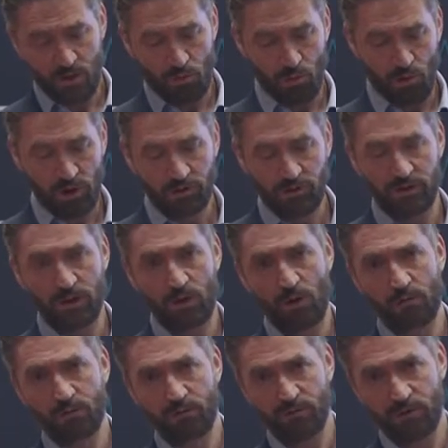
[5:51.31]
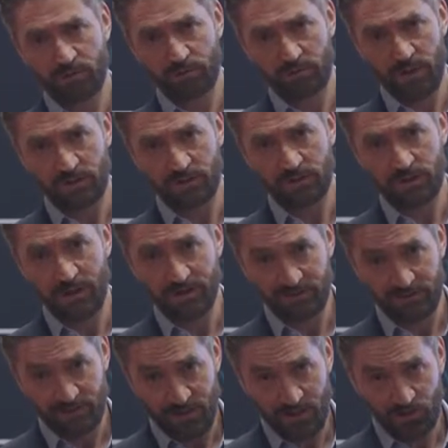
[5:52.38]
What are the orphan drug space
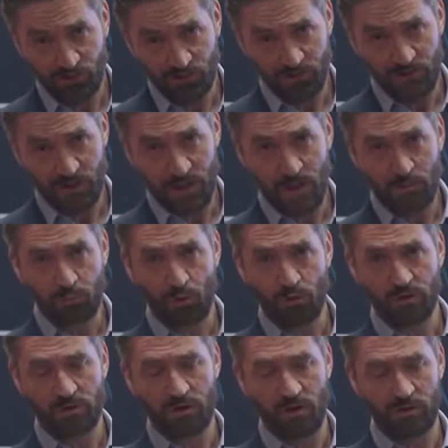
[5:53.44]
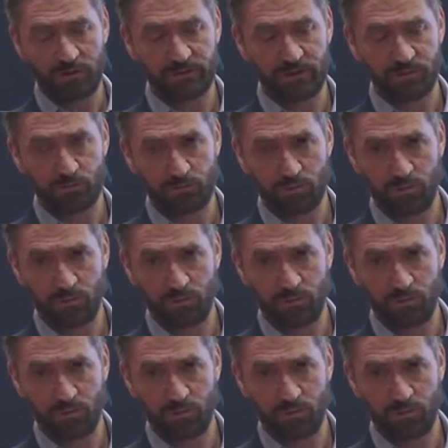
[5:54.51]
legislation and protocols that